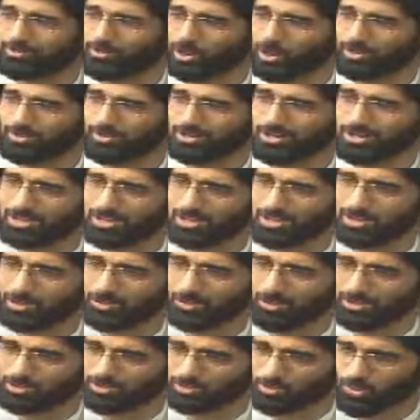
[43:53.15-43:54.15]

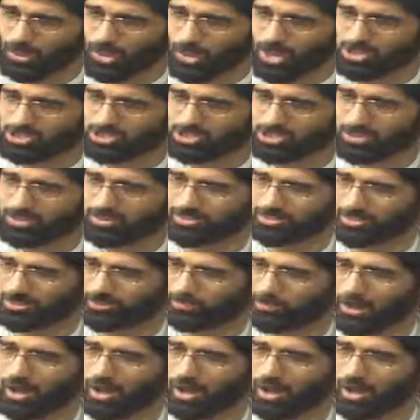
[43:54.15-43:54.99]
al-Mu'mineen was washing the